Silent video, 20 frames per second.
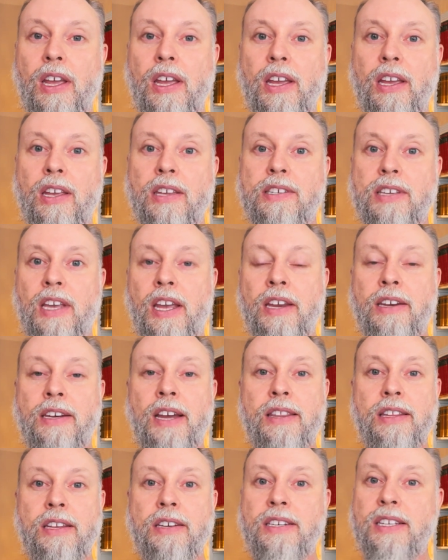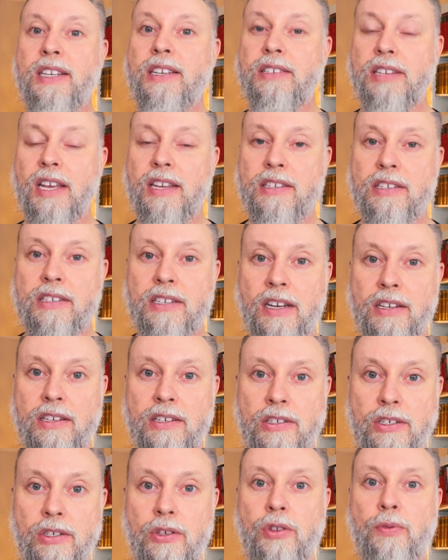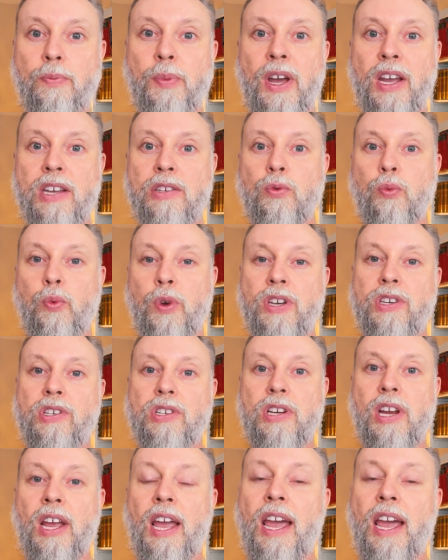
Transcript: is another desensitizing toothpaste which